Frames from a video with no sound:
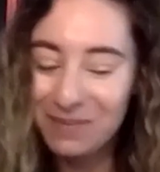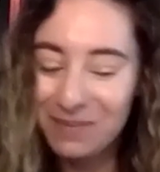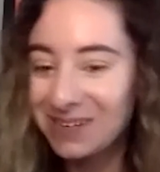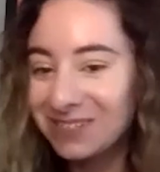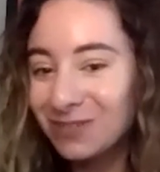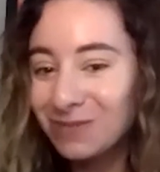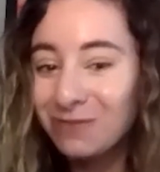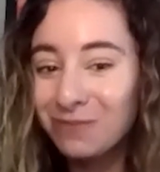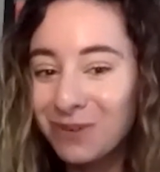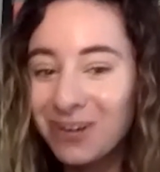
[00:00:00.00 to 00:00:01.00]
But in terms
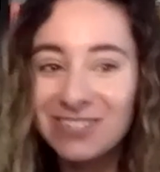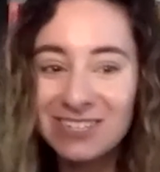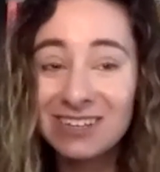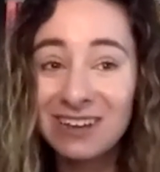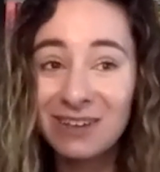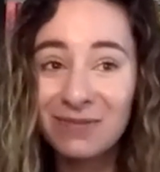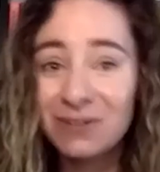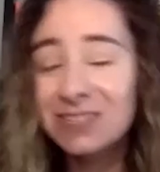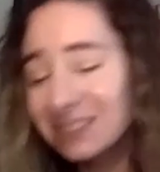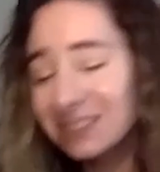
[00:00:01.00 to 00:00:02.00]
of projects that I've
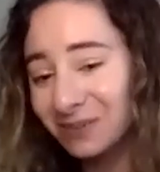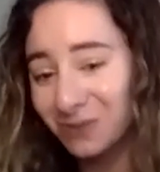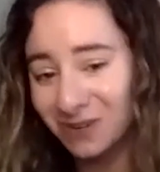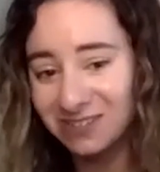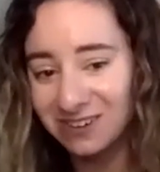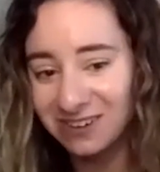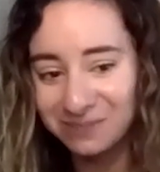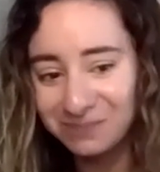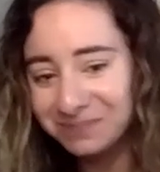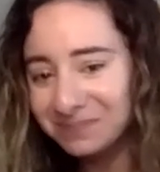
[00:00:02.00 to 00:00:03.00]
recently worked on,